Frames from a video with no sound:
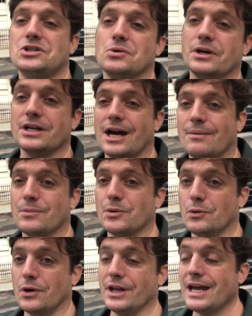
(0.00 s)
to join um, the
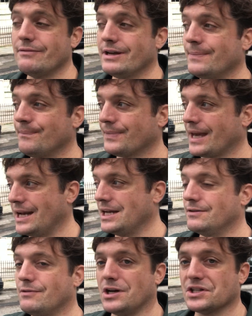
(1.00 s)
Royal Navy, and
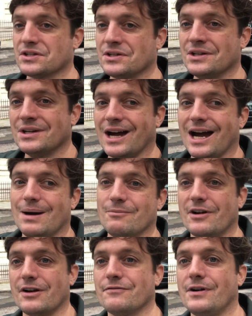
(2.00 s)
he advanced um,
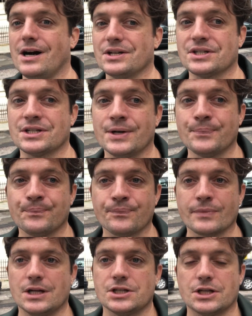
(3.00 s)
very fast.
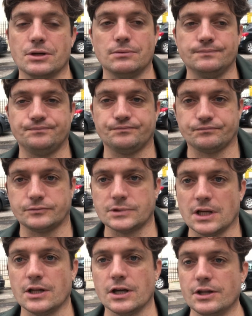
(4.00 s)
So
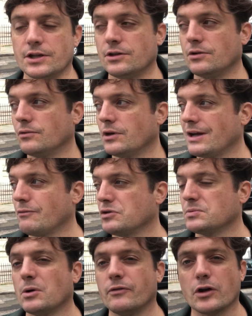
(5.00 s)
the, the, the Royal Navy
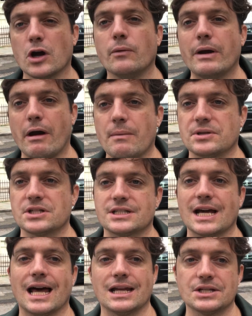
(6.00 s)
was more of a career open to
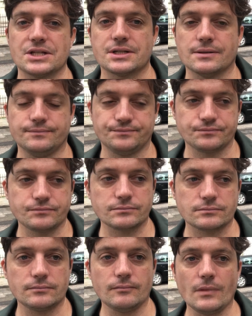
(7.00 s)
talents
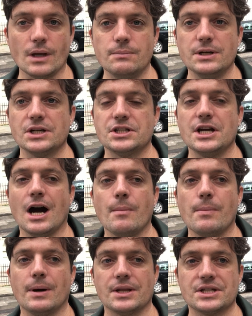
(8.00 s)
because the
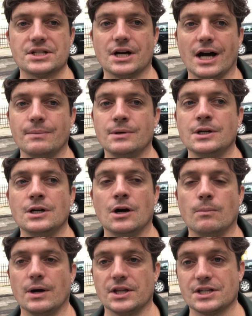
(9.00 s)
army by this time,
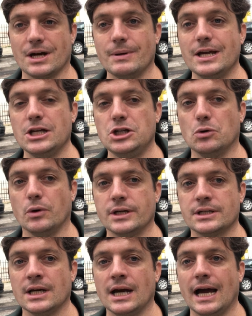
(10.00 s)
by the time he
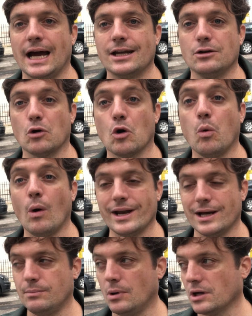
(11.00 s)
joined, had not
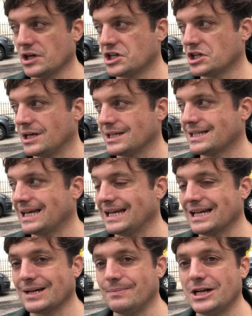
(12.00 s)
quite abolished uh,
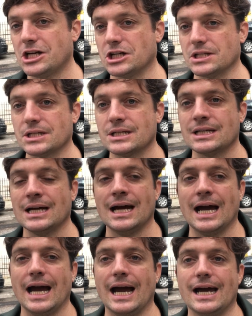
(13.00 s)
selling commissions.
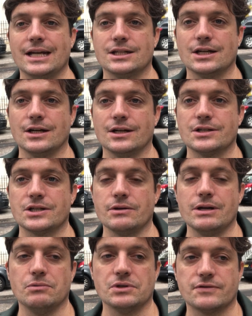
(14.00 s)
And uh,
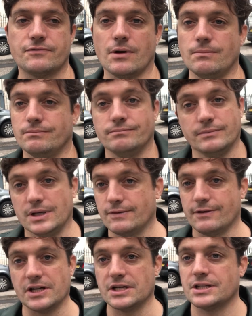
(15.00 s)
so he was from
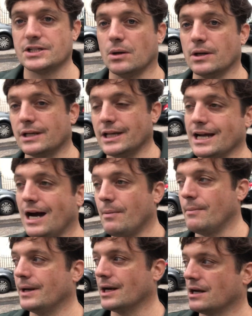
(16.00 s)
a very solidly
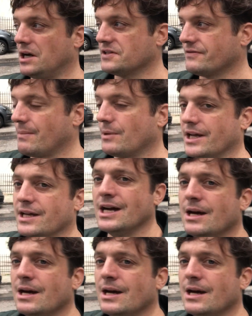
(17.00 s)
upper middle class family,